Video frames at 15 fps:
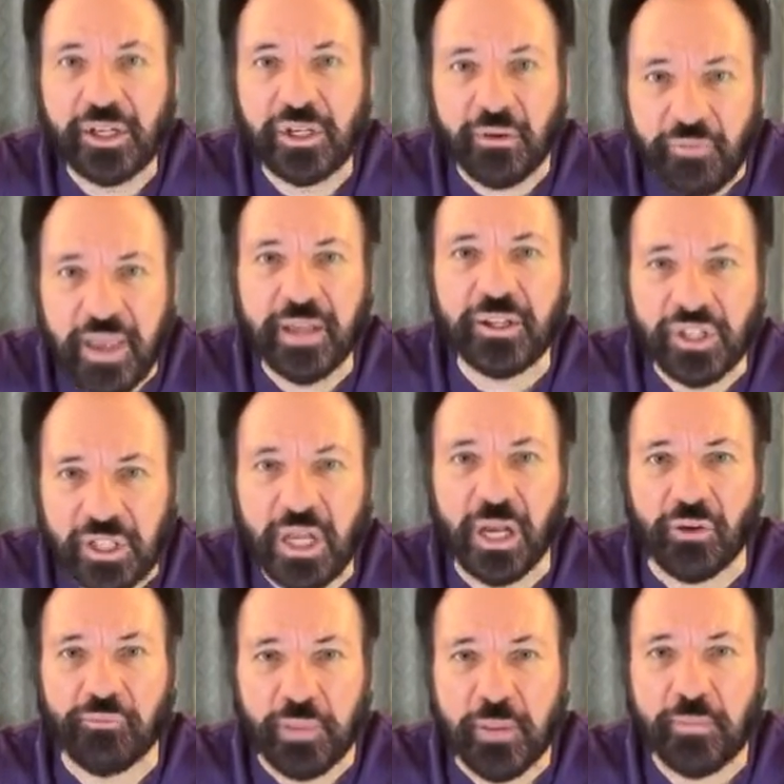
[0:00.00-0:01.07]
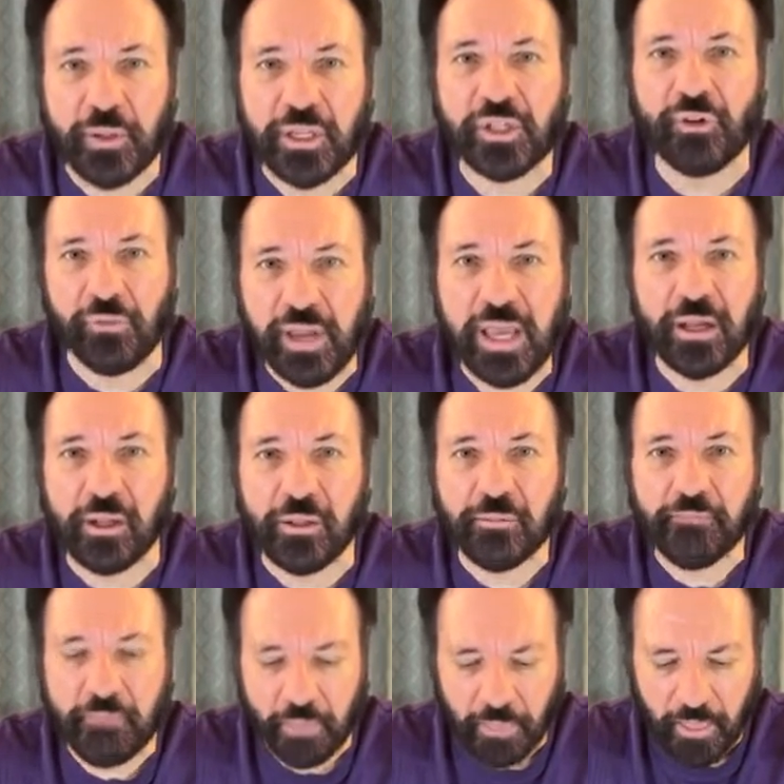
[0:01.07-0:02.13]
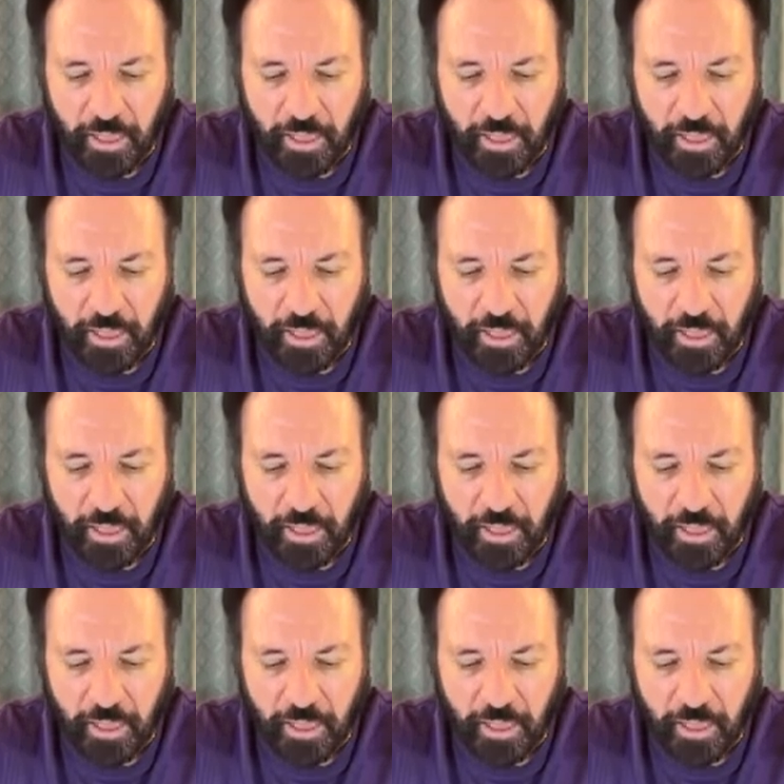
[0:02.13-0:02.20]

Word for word: It's severe stuff, people. It's real.